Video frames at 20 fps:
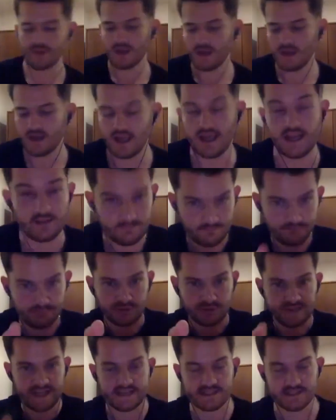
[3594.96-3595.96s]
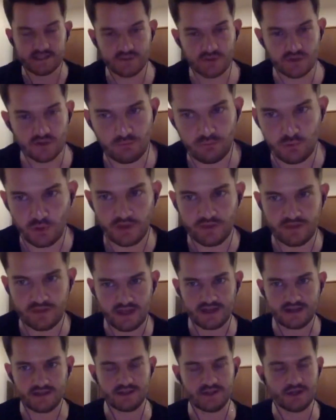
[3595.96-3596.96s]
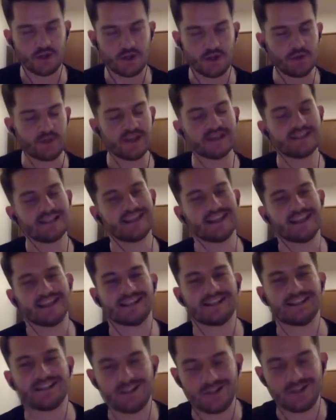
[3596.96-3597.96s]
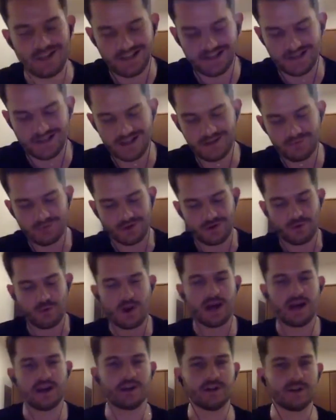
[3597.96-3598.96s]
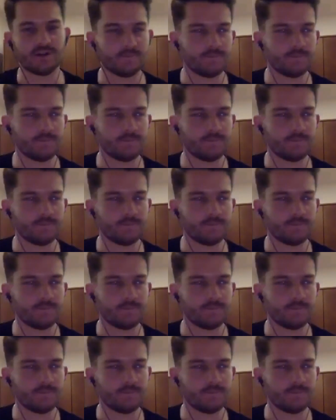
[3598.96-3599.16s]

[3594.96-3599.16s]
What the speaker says: And precisely to the point that these things, they require